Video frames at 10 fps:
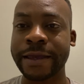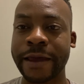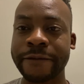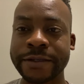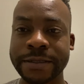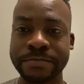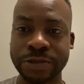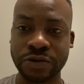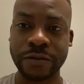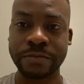having some sort of